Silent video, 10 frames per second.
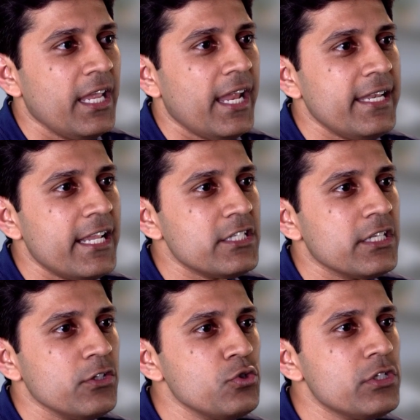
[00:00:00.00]
And that's
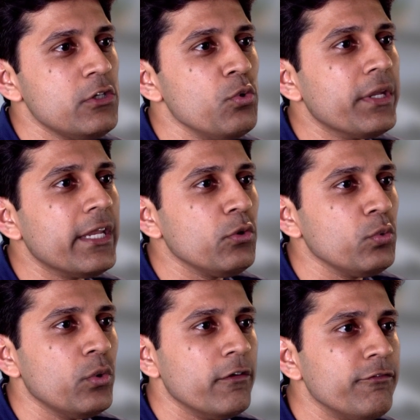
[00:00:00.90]
usually looking
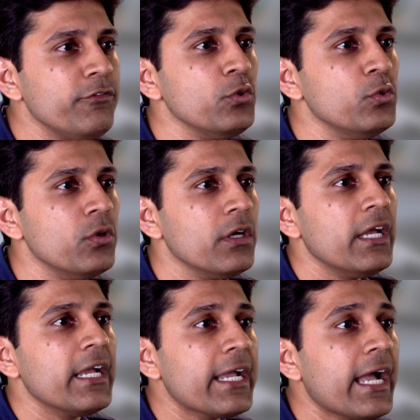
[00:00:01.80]
into a few
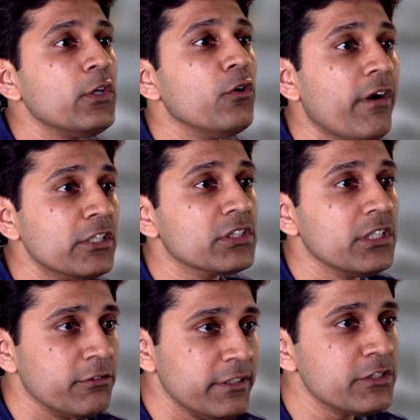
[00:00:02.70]

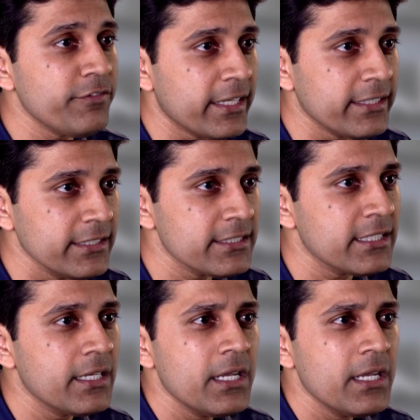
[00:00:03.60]
cardiovascular risk factors.